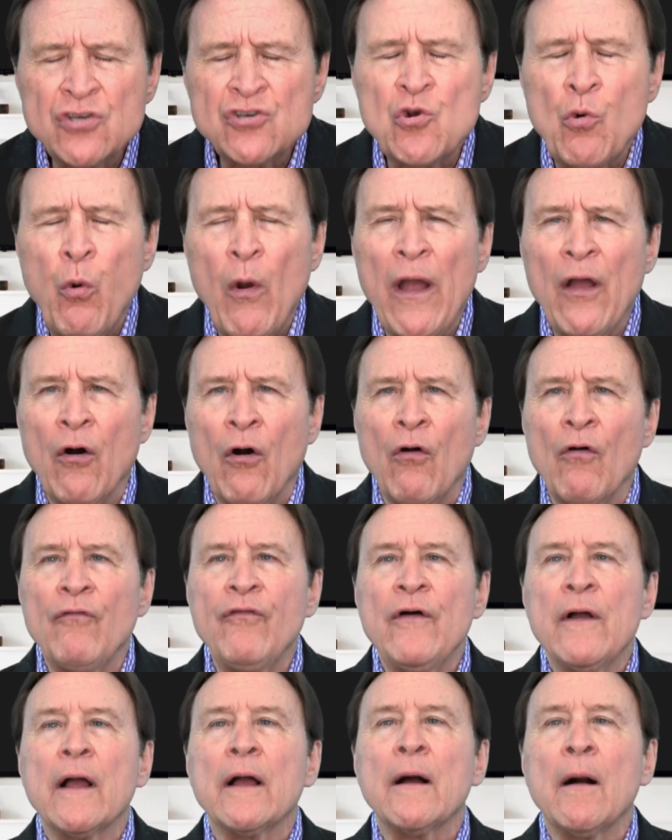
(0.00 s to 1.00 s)

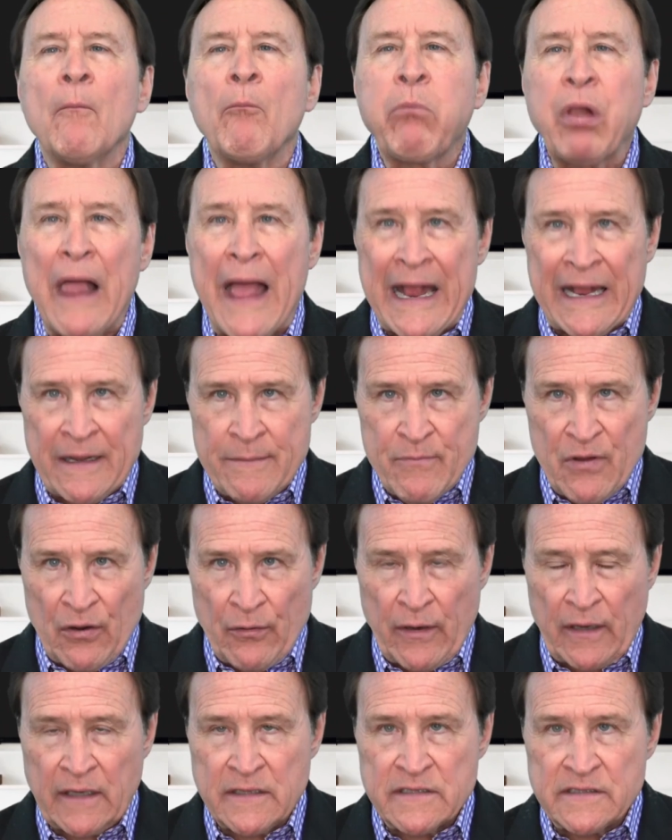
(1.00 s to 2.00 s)
12 Black
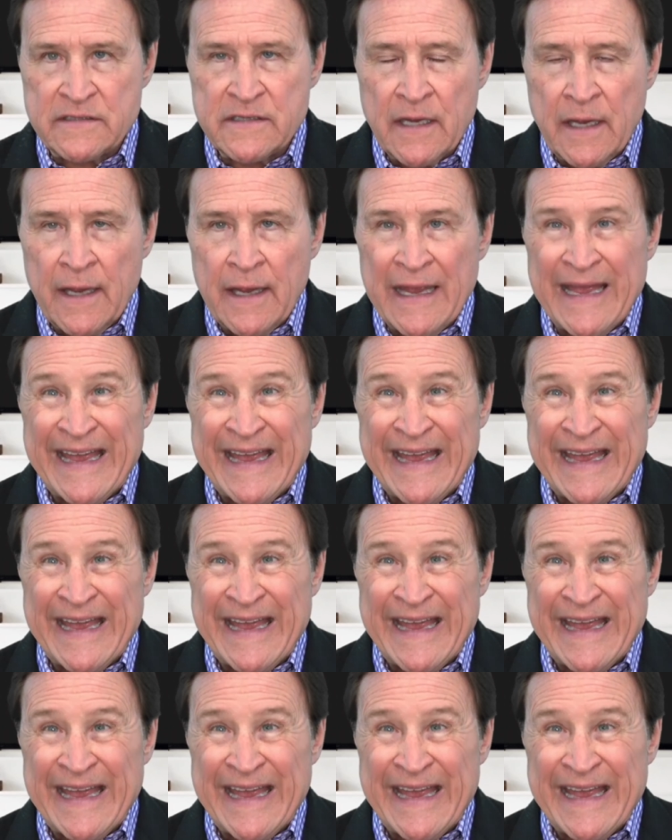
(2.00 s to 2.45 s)
Americans.